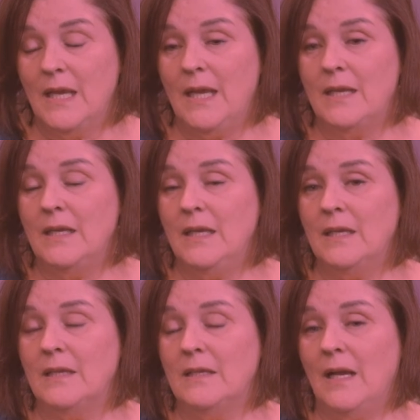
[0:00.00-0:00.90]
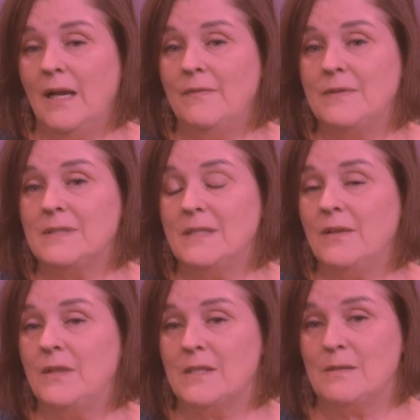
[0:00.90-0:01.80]
And I've
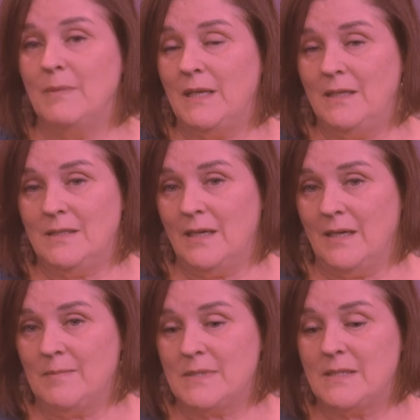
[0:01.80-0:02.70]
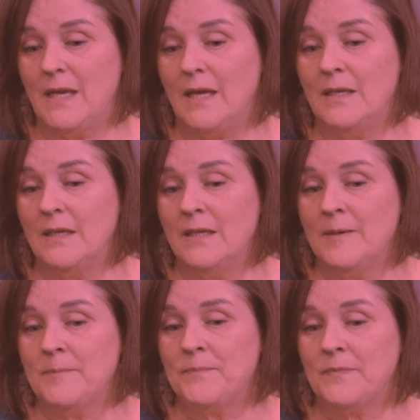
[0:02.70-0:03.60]
said this many times, that
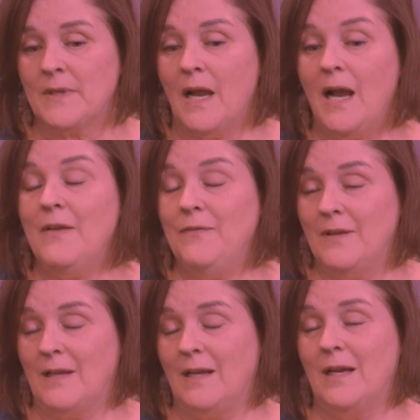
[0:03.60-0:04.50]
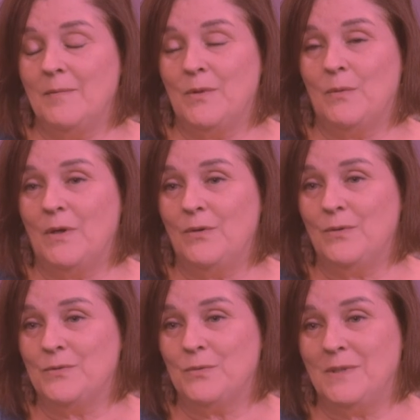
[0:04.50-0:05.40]
I feel like I'm the one
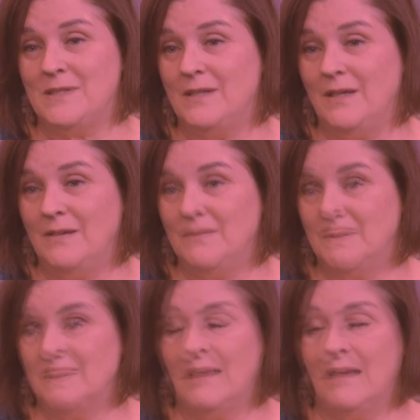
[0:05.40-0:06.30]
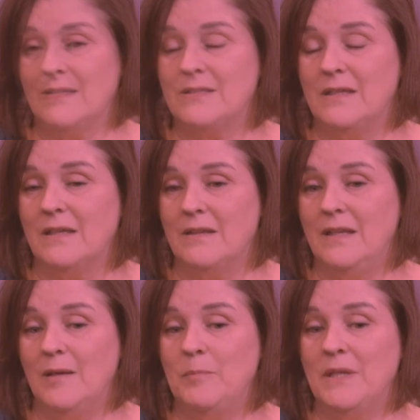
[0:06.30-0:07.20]
who's received. Gosh,
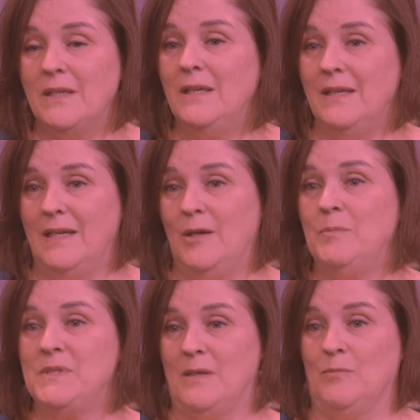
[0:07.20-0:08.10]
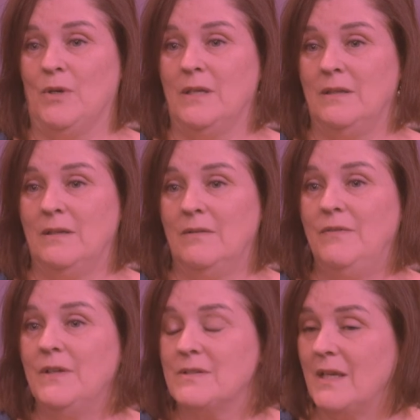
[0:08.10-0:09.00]
the ability to help someone
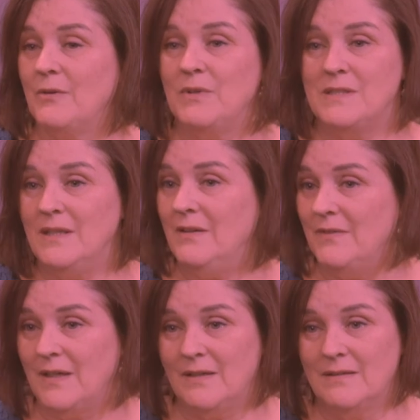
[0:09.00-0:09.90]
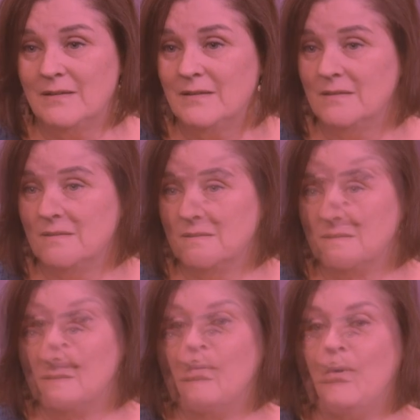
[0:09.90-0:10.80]
feels like receiving.
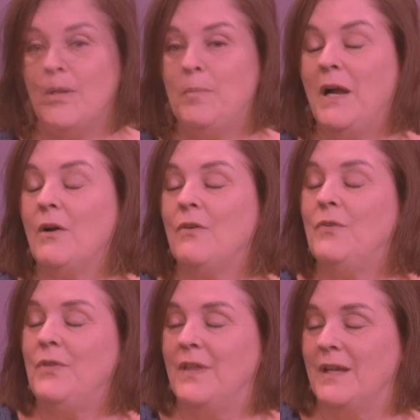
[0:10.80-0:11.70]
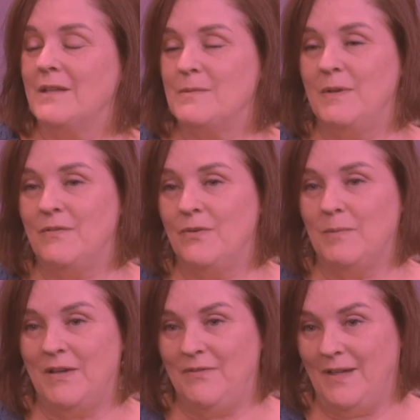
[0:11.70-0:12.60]
What a powerful thing it's been for
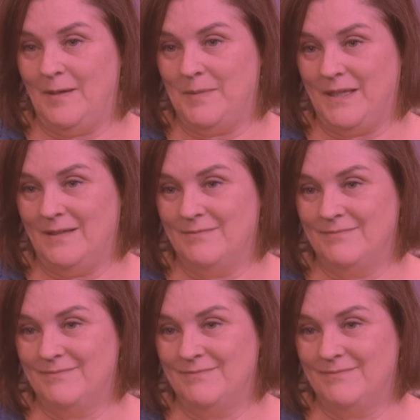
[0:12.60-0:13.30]
my family